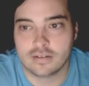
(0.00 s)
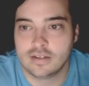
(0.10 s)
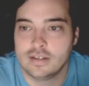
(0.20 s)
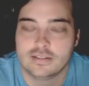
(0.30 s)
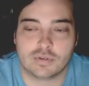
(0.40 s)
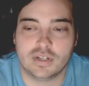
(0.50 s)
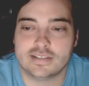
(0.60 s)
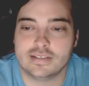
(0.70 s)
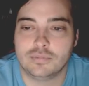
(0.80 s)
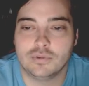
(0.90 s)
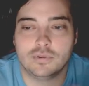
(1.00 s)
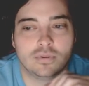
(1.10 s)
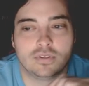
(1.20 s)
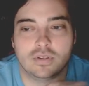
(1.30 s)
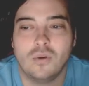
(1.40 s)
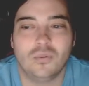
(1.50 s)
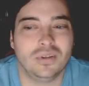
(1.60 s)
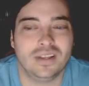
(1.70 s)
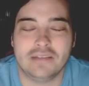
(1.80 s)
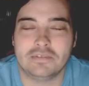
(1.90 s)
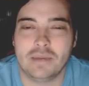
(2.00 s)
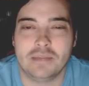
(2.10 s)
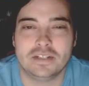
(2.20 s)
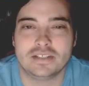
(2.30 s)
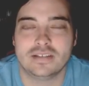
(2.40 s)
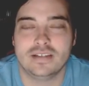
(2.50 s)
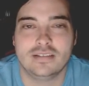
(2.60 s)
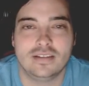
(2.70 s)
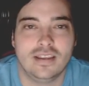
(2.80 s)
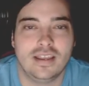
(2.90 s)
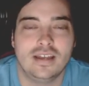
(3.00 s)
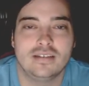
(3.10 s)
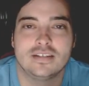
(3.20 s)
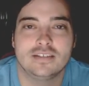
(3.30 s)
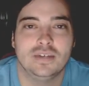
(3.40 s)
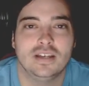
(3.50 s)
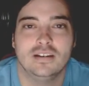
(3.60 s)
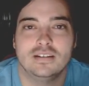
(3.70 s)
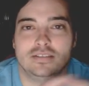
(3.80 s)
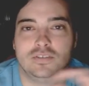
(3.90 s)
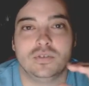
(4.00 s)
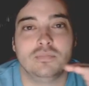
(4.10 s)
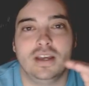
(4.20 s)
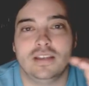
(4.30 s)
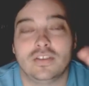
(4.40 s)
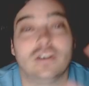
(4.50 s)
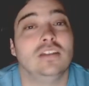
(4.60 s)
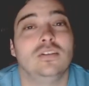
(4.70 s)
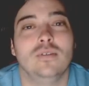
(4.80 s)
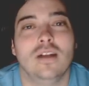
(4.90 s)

It's pretty simple. Don't really have to pay much attention to that just because you can bet $32,